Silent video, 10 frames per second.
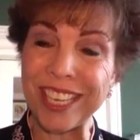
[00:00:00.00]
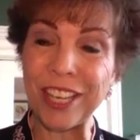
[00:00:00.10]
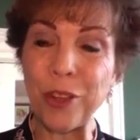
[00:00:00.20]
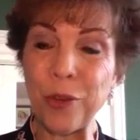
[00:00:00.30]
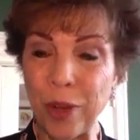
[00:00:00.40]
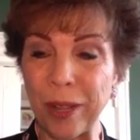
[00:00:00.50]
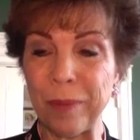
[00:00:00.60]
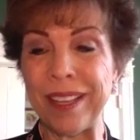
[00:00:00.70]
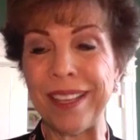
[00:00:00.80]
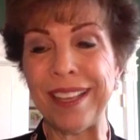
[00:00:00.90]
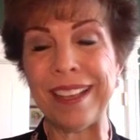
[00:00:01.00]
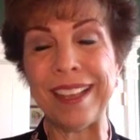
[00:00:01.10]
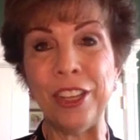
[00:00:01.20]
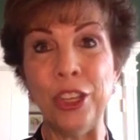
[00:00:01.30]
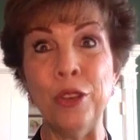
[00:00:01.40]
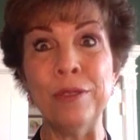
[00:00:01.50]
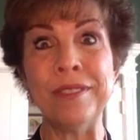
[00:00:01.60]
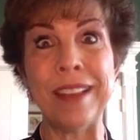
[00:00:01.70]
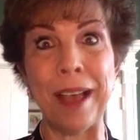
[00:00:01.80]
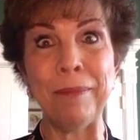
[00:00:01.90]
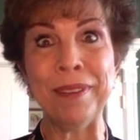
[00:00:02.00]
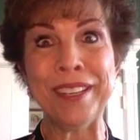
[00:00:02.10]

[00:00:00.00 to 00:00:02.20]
and you will be, and used up,